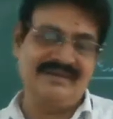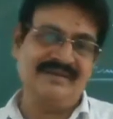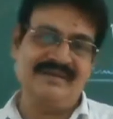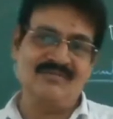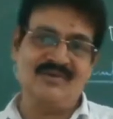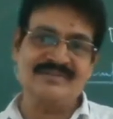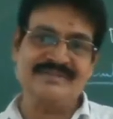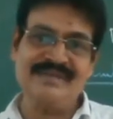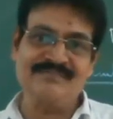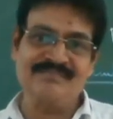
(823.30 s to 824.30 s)
amongst
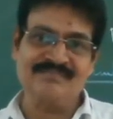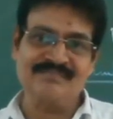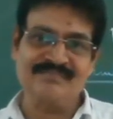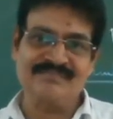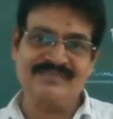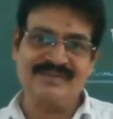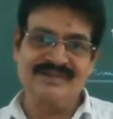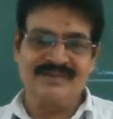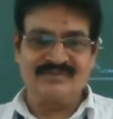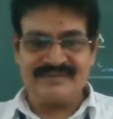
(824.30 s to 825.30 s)
them.
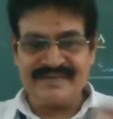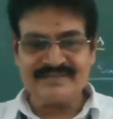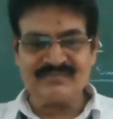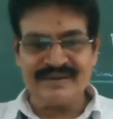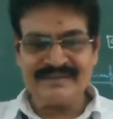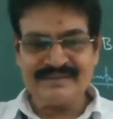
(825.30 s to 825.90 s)
So that's why